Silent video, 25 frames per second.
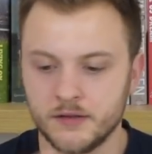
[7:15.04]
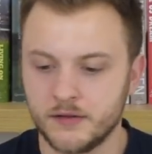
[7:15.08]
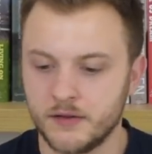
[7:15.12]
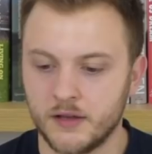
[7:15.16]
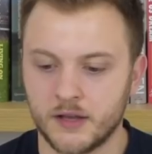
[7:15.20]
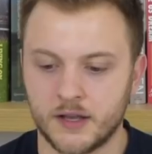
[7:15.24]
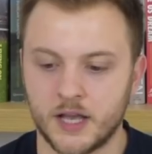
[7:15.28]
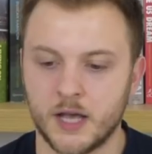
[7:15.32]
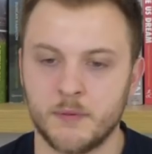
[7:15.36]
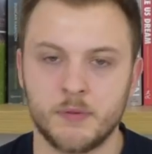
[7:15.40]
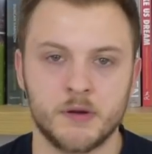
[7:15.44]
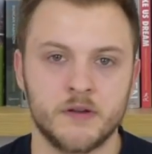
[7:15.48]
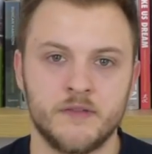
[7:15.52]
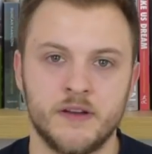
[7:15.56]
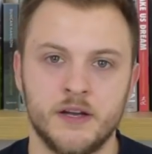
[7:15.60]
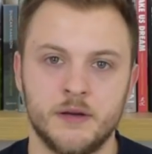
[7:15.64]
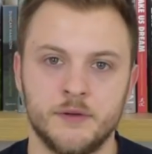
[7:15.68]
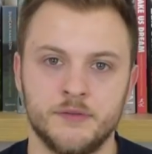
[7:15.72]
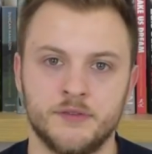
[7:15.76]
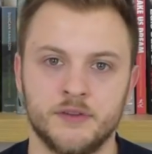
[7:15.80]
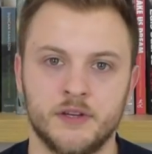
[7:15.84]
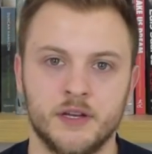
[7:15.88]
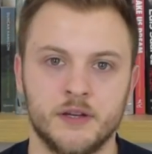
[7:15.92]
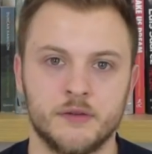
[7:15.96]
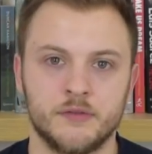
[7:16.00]
a couple of
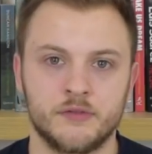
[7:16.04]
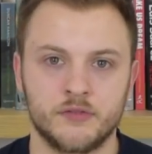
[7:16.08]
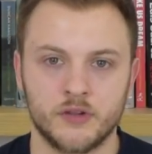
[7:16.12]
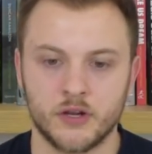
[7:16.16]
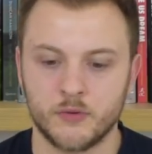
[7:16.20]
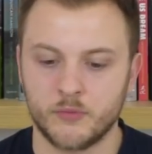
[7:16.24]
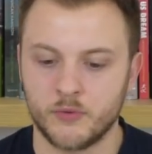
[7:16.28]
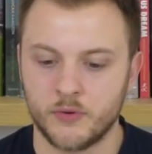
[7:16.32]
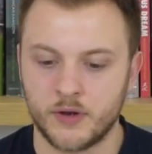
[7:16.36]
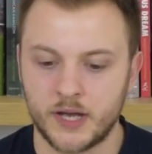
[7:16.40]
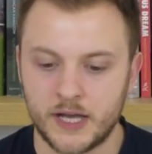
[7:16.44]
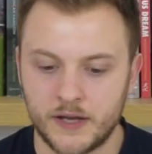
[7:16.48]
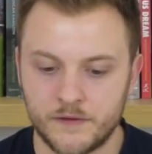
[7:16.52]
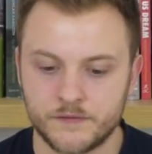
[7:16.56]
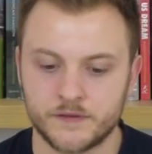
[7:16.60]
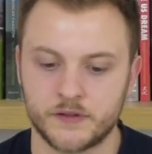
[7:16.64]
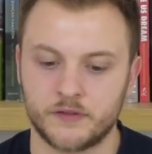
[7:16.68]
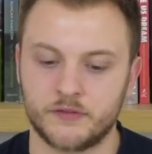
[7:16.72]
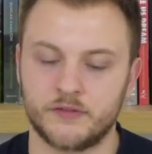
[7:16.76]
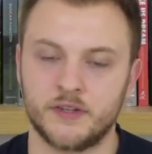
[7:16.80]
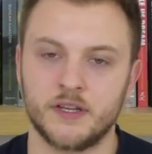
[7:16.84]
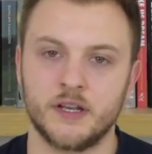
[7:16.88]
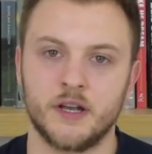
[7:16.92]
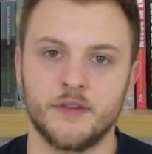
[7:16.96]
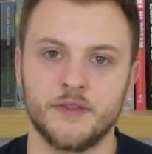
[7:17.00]
hours ago. So we'll have to
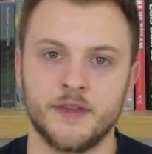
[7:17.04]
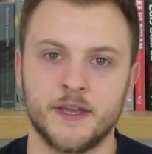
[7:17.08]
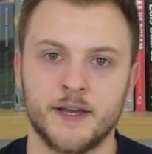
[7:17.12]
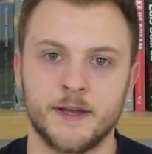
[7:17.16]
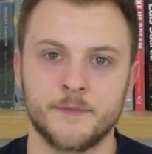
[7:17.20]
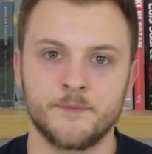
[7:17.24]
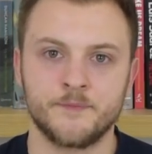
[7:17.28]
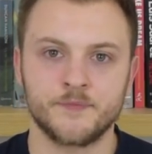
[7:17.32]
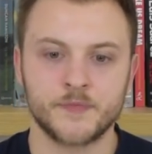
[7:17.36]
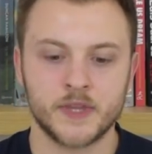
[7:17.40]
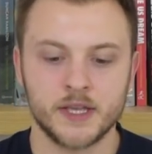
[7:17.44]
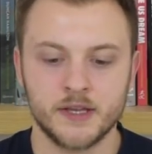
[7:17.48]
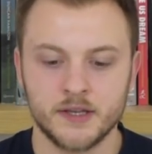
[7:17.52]
see on that.